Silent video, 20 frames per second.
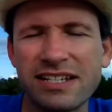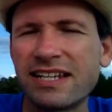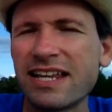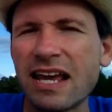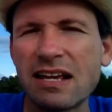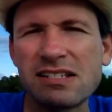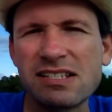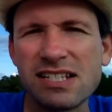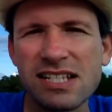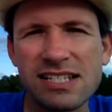
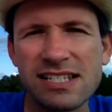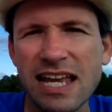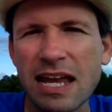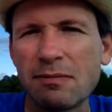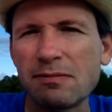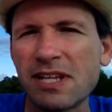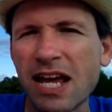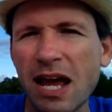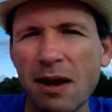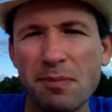takes the
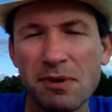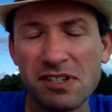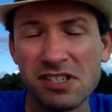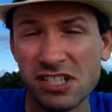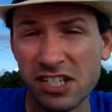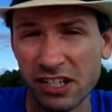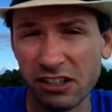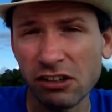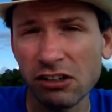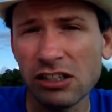same type of
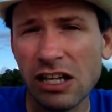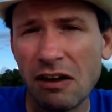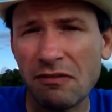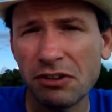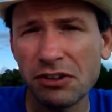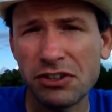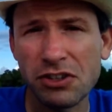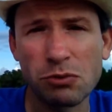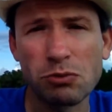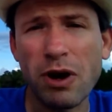skill
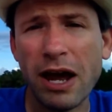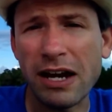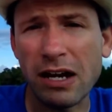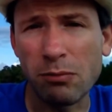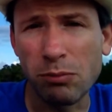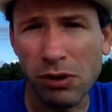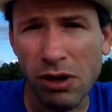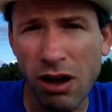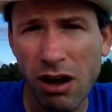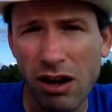level to write a
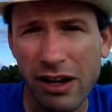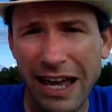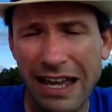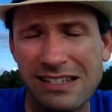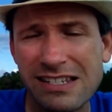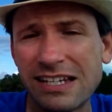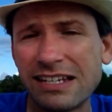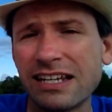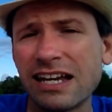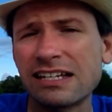blog
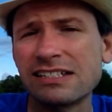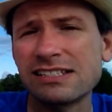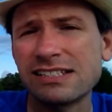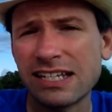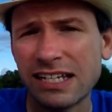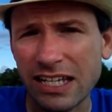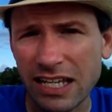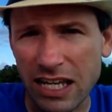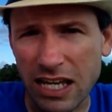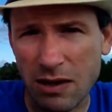as it does
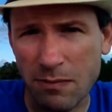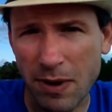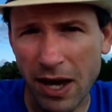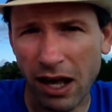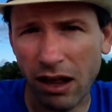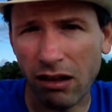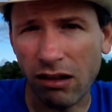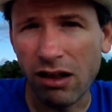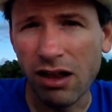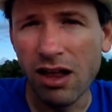to
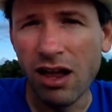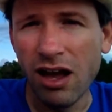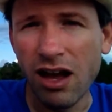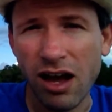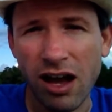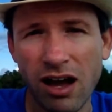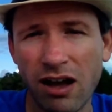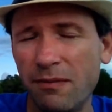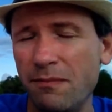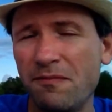email.
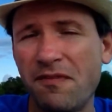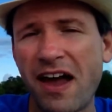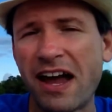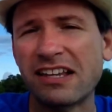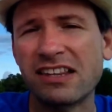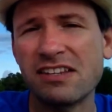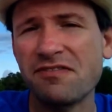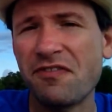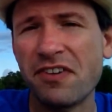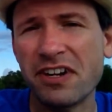Uh, in
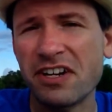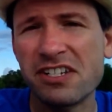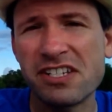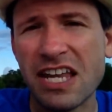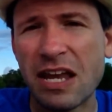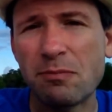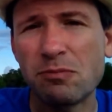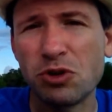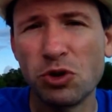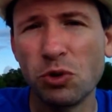fact, the very
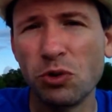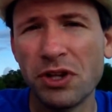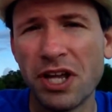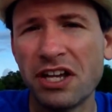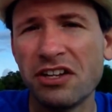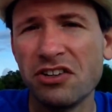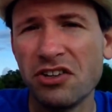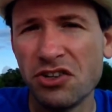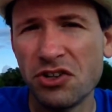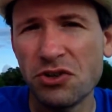same tool
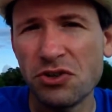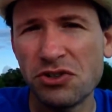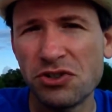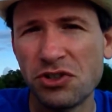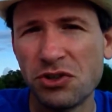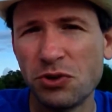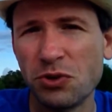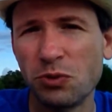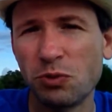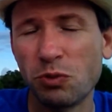that you use
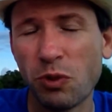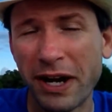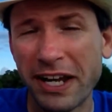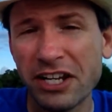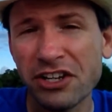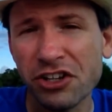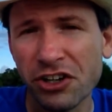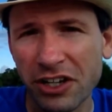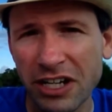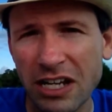to write
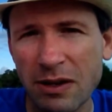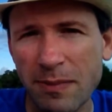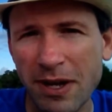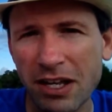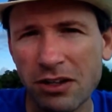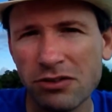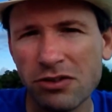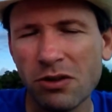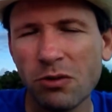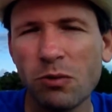your
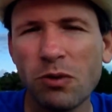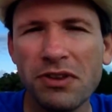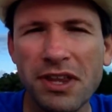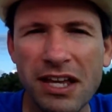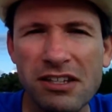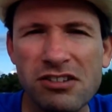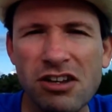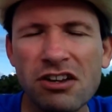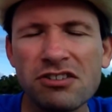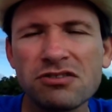emails, well,
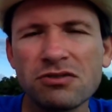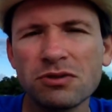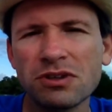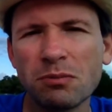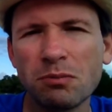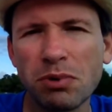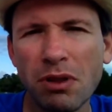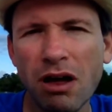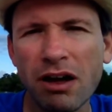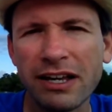that's also in
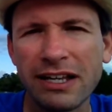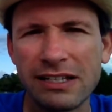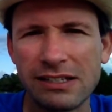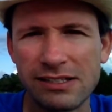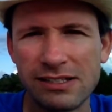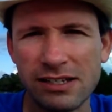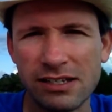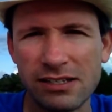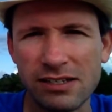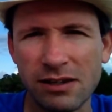the blogging
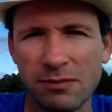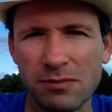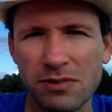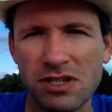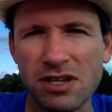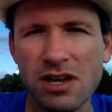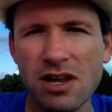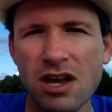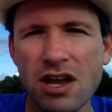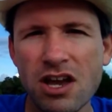
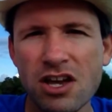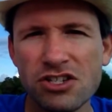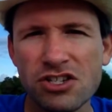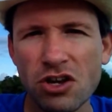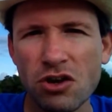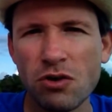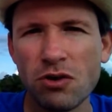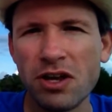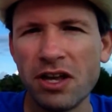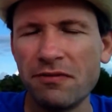systems.
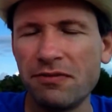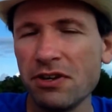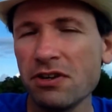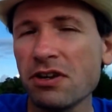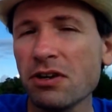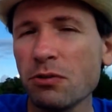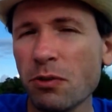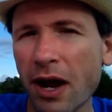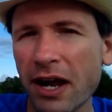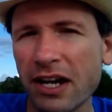So if you
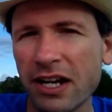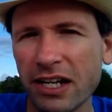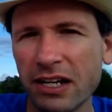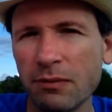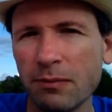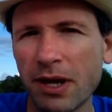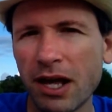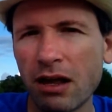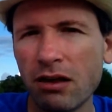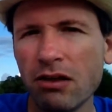can write an
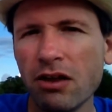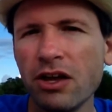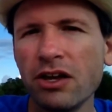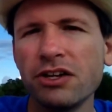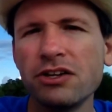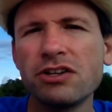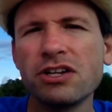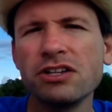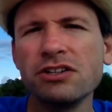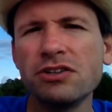email,
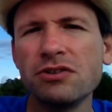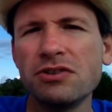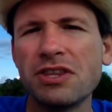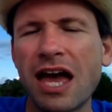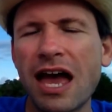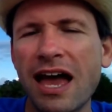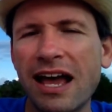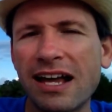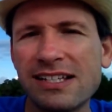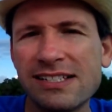you can do
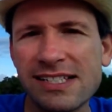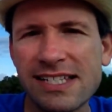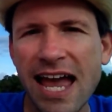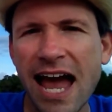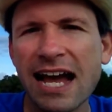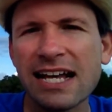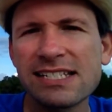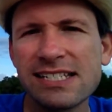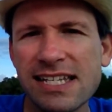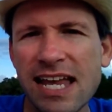the
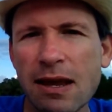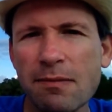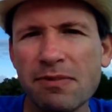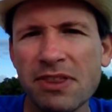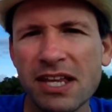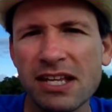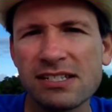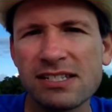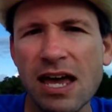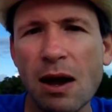exact same
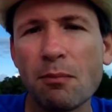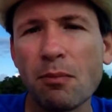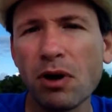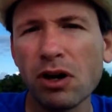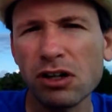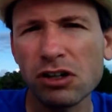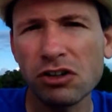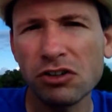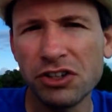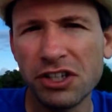things that
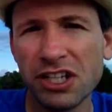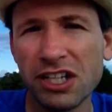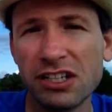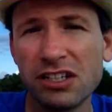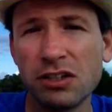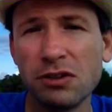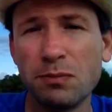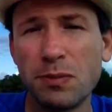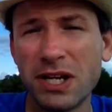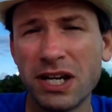Marco did
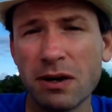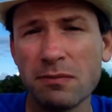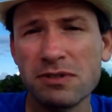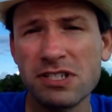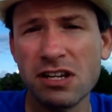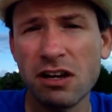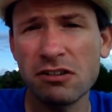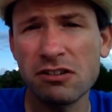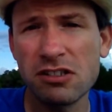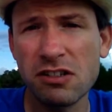to become
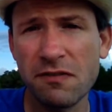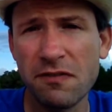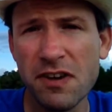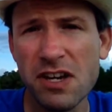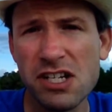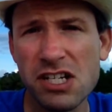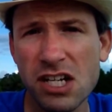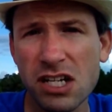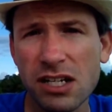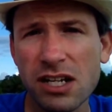self
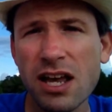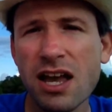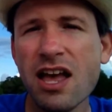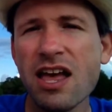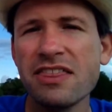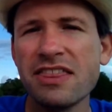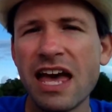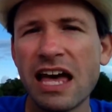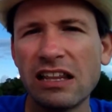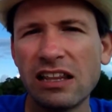sufficient
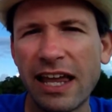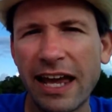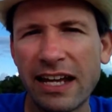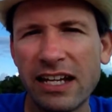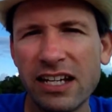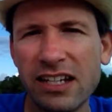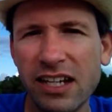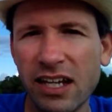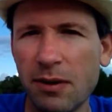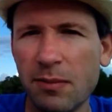that
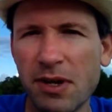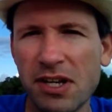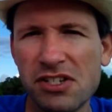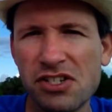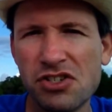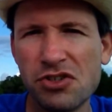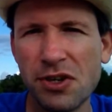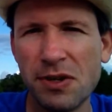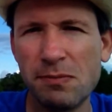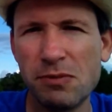landed him
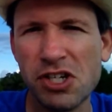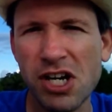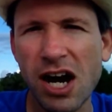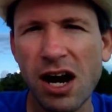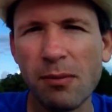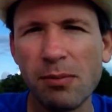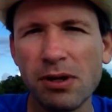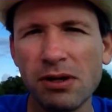his dream job.